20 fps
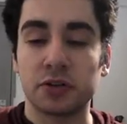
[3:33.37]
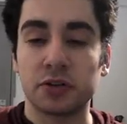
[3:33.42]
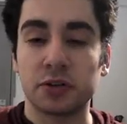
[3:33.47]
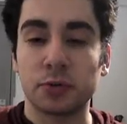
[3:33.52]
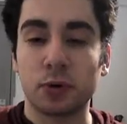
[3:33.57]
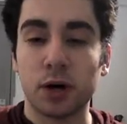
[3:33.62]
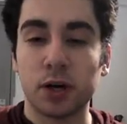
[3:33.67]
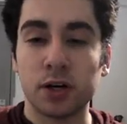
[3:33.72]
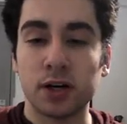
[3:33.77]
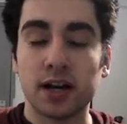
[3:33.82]
the
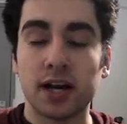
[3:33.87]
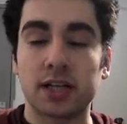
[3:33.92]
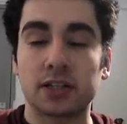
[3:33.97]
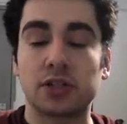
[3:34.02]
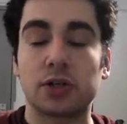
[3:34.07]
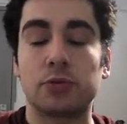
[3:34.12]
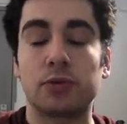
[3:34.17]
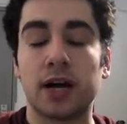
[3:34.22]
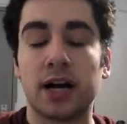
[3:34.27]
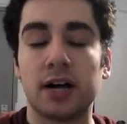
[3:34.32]
water and
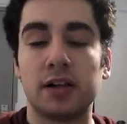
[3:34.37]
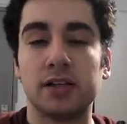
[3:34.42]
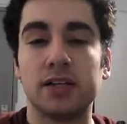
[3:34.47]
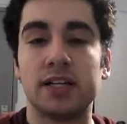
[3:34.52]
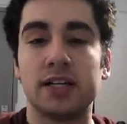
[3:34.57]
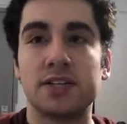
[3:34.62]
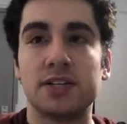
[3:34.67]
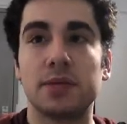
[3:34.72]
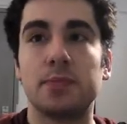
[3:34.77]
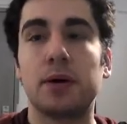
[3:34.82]
corral
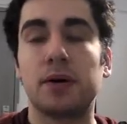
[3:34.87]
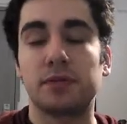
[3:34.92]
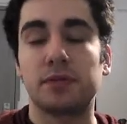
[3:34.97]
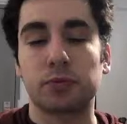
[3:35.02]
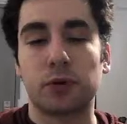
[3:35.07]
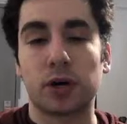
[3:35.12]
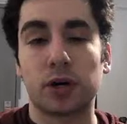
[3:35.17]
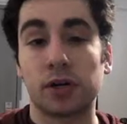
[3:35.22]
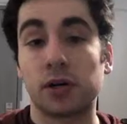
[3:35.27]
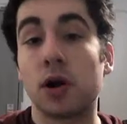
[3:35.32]
is above the
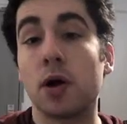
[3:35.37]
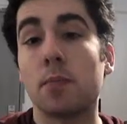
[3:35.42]
water.